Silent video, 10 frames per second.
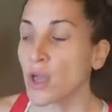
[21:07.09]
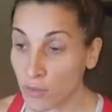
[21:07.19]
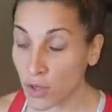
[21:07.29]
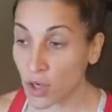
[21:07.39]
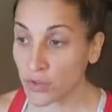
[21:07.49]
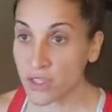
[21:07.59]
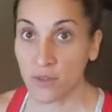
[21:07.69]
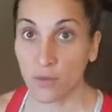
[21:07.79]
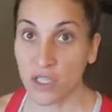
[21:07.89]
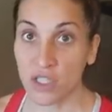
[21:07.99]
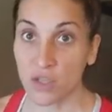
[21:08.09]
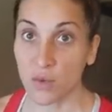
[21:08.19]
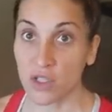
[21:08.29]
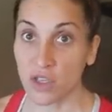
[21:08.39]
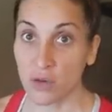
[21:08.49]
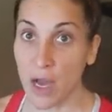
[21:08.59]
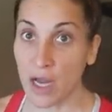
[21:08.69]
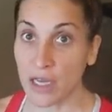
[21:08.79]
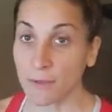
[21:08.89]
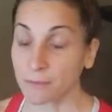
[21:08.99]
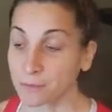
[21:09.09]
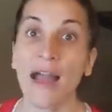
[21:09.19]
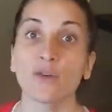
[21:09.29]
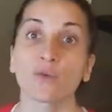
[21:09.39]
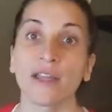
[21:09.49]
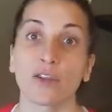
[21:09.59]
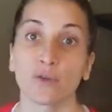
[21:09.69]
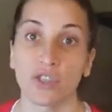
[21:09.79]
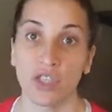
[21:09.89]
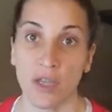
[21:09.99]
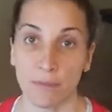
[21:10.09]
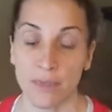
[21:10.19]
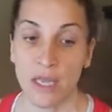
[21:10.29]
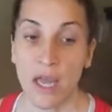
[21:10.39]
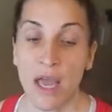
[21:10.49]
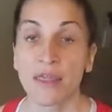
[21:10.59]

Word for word: regardless of what it's doing to your body. I don't like those gyms.